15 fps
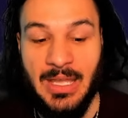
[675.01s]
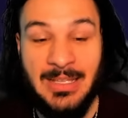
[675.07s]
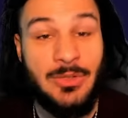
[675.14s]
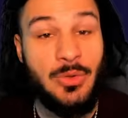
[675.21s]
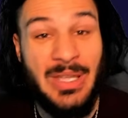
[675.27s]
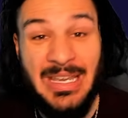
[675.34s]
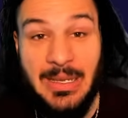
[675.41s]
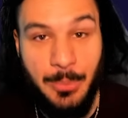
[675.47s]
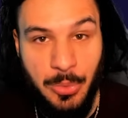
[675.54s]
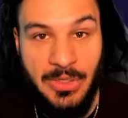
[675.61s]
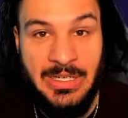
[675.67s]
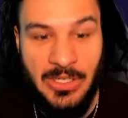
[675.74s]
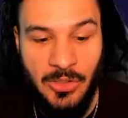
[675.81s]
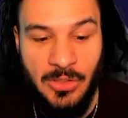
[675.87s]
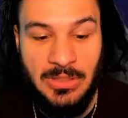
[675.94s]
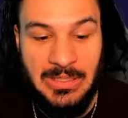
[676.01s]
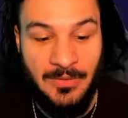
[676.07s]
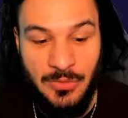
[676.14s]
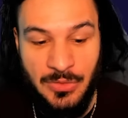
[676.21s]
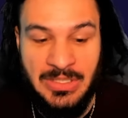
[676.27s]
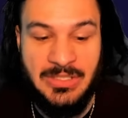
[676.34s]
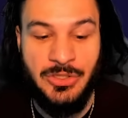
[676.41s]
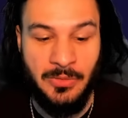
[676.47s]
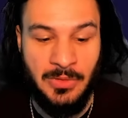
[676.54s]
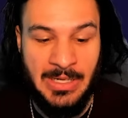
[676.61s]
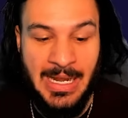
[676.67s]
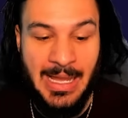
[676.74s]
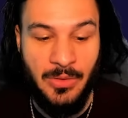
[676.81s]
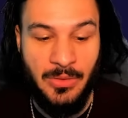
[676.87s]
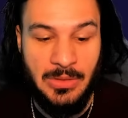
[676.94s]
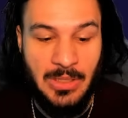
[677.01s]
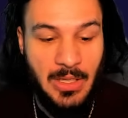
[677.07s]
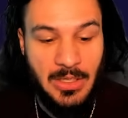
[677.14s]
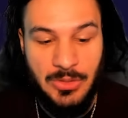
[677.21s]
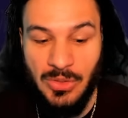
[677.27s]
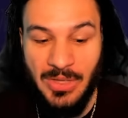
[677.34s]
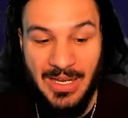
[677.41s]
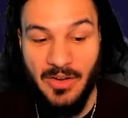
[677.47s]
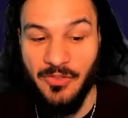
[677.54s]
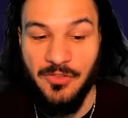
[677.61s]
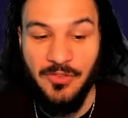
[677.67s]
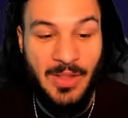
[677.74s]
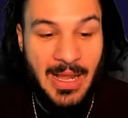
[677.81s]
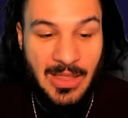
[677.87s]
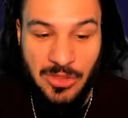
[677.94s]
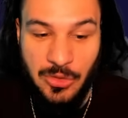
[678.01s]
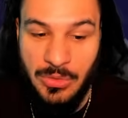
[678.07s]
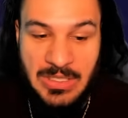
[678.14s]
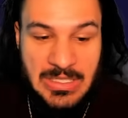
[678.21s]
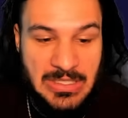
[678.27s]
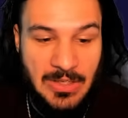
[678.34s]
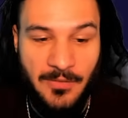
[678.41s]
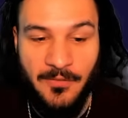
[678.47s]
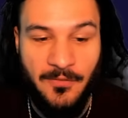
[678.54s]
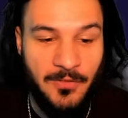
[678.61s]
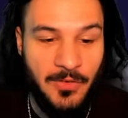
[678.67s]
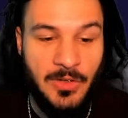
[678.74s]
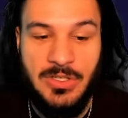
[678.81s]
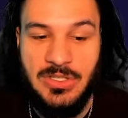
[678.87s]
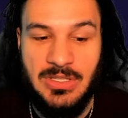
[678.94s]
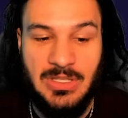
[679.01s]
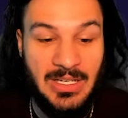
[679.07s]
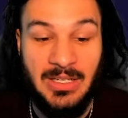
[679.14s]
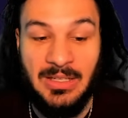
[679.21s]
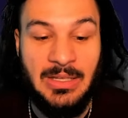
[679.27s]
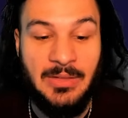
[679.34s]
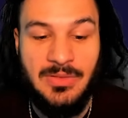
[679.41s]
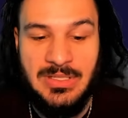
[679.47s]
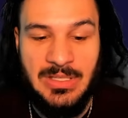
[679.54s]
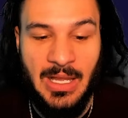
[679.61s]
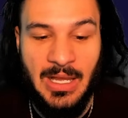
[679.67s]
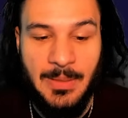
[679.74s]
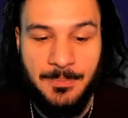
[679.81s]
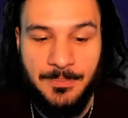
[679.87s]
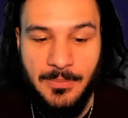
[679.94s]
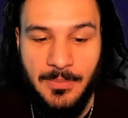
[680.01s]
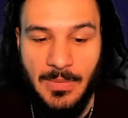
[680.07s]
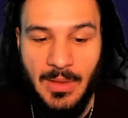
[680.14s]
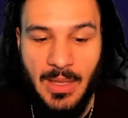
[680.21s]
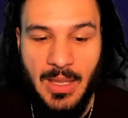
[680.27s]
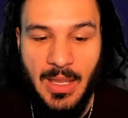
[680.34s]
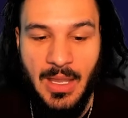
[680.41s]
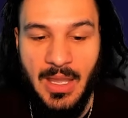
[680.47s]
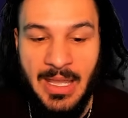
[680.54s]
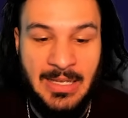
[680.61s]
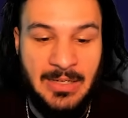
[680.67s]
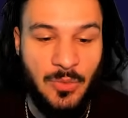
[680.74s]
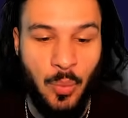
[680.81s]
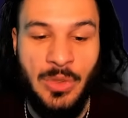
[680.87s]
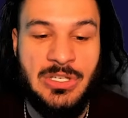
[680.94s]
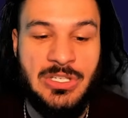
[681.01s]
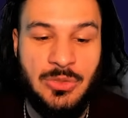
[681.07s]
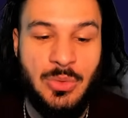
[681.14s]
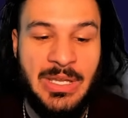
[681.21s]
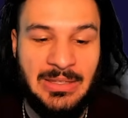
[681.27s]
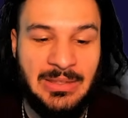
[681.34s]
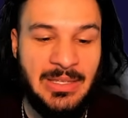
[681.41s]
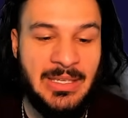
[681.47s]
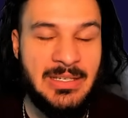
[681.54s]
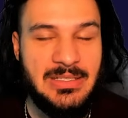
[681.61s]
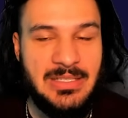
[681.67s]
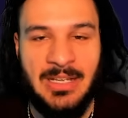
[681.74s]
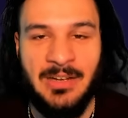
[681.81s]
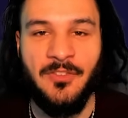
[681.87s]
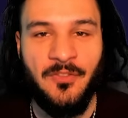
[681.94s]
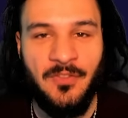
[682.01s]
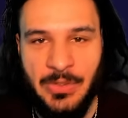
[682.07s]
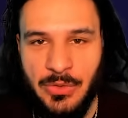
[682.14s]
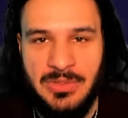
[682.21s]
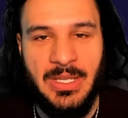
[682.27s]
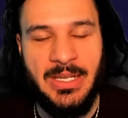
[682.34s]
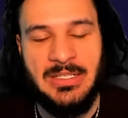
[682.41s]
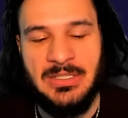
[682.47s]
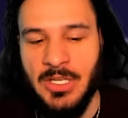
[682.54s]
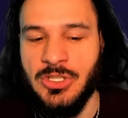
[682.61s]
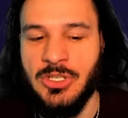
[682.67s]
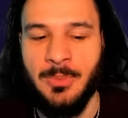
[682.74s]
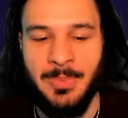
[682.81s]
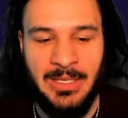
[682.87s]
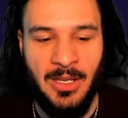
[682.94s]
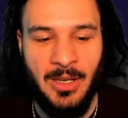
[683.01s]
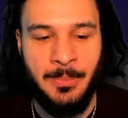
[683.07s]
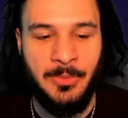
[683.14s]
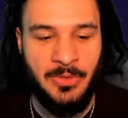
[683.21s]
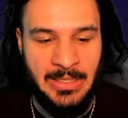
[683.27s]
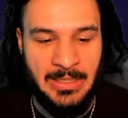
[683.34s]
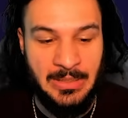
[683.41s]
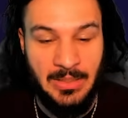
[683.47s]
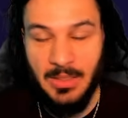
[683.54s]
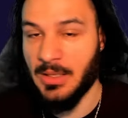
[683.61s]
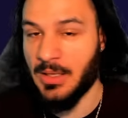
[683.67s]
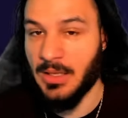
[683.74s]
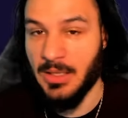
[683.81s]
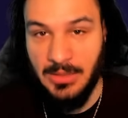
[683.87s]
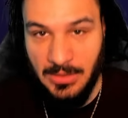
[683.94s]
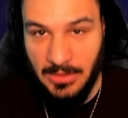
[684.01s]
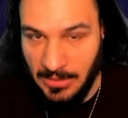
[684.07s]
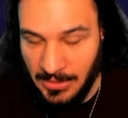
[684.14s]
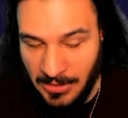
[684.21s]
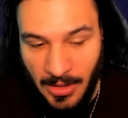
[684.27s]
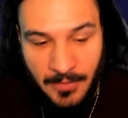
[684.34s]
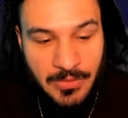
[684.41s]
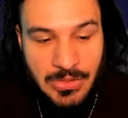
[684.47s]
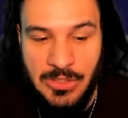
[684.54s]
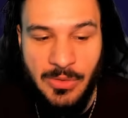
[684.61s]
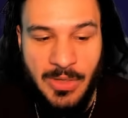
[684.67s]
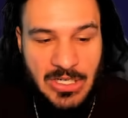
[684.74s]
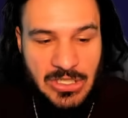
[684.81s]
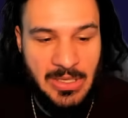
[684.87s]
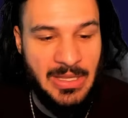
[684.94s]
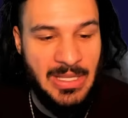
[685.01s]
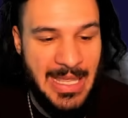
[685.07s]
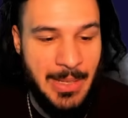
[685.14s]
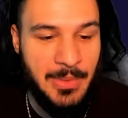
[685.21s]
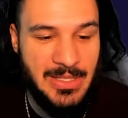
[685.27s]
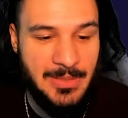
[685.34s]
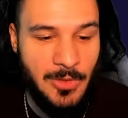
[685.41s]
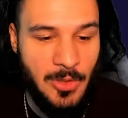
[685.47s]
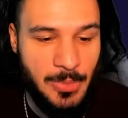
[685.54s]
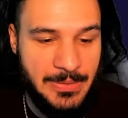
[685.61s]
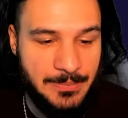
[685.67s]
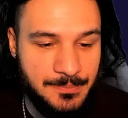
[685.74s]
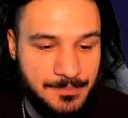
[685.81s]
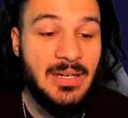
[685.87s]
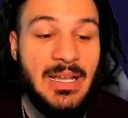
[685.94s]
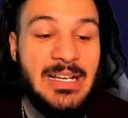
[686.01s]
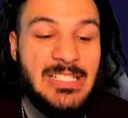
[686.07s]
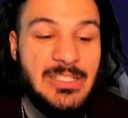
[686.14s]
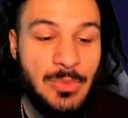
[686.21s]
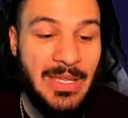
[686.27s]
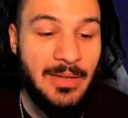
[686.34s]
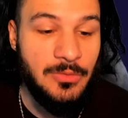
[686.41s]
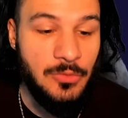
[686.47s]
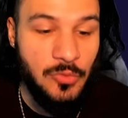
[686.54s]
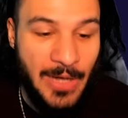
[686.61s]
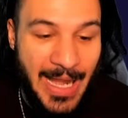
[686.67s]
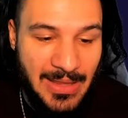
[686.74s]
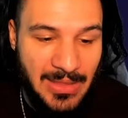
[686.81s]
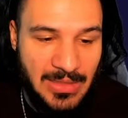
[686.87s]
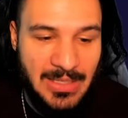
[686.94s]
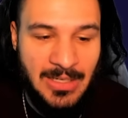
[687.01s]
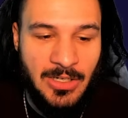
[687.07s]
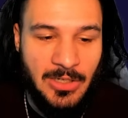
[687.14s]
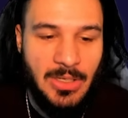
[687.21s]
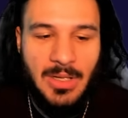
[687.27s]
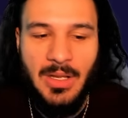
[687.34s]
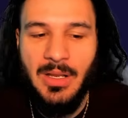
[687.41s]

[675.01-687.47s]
And you hit it pretty early if you did your renown. You kind of fly through this first glyph slot. And once you hit this, it feels like such a big upgrade. Love the direction of the game at the moment. Next, we have Wrath here.